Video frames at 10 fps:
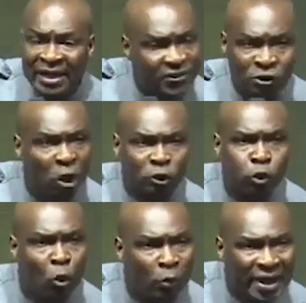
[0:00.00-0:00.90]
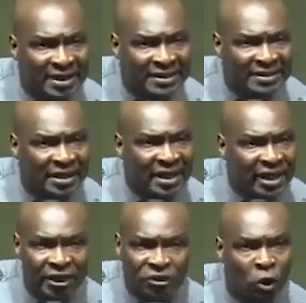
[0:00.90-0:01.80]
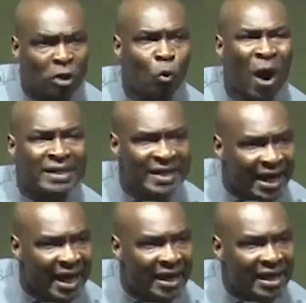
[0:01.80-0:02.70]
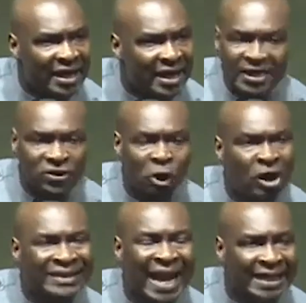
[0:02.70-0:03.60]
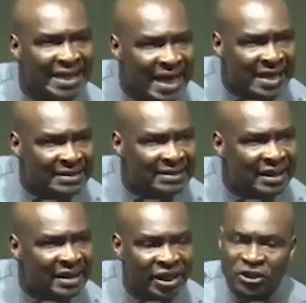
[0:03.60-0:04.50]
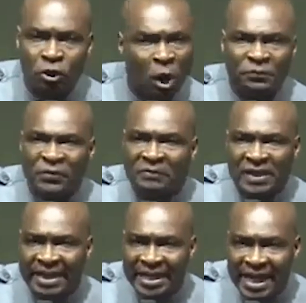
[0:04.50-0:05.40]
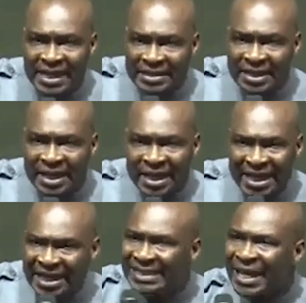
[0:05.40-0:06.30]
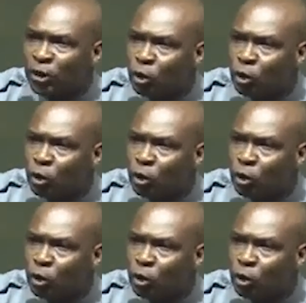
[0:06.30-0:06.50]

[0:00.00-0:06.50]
It's not 2 weeks. It's not 1 year. It's not 10 years. It's not 15 years. It's a